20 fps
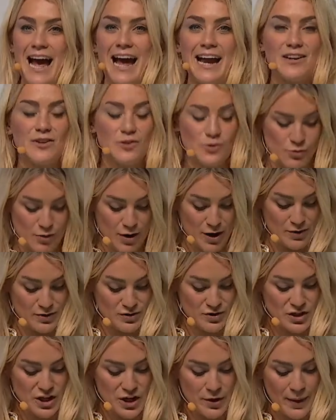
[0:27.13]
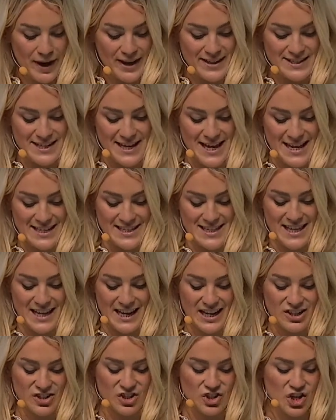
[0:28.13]
and grows new ideas
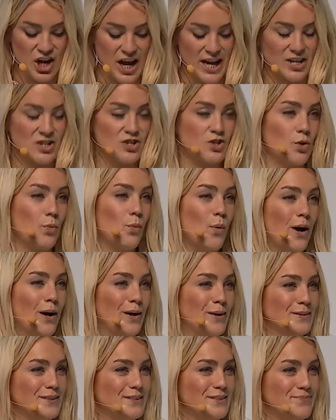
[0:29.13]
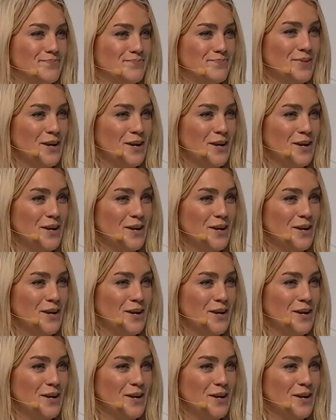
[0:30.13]
that can change the world.